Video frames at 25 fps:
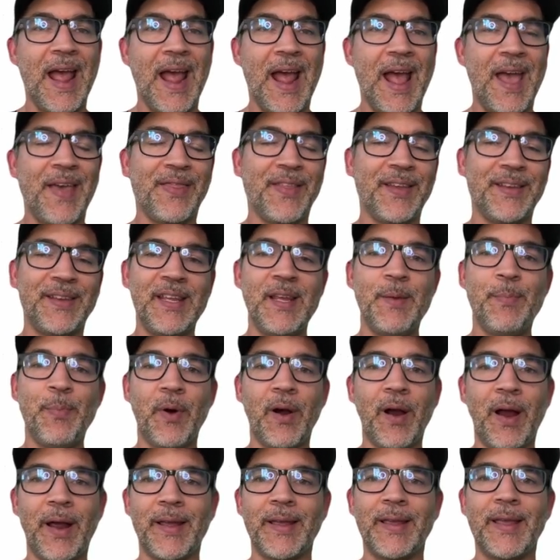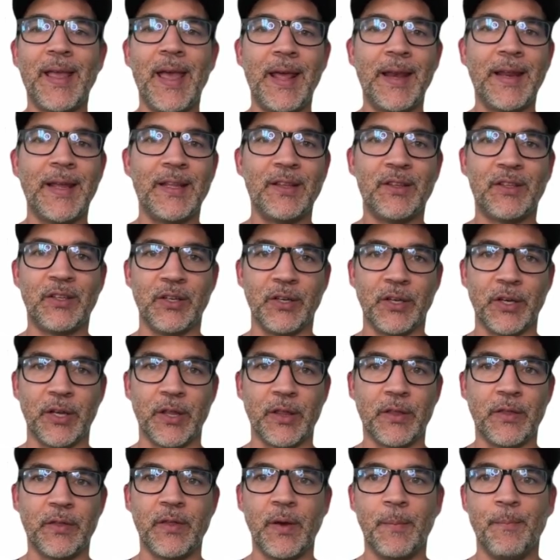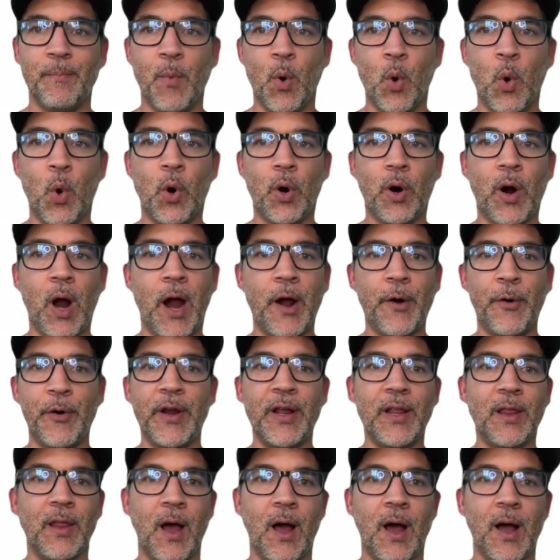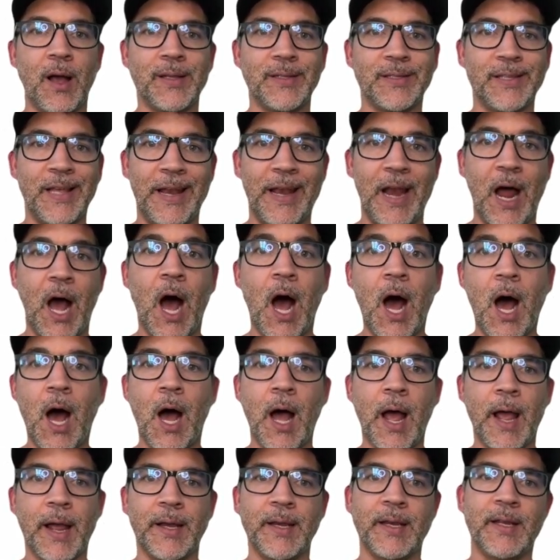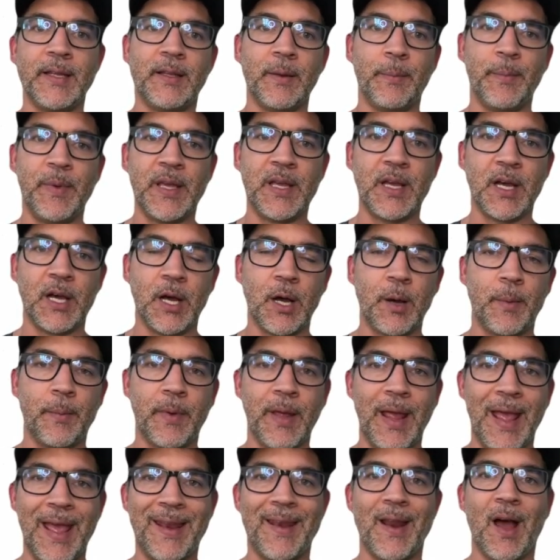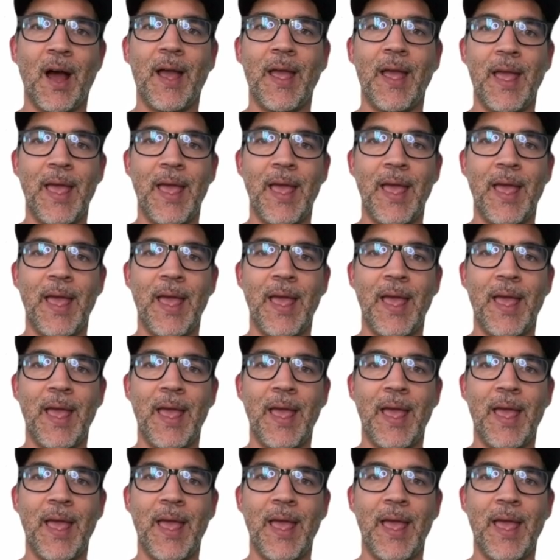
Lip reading: And the deeper I get into it, the more I realize that I need to become an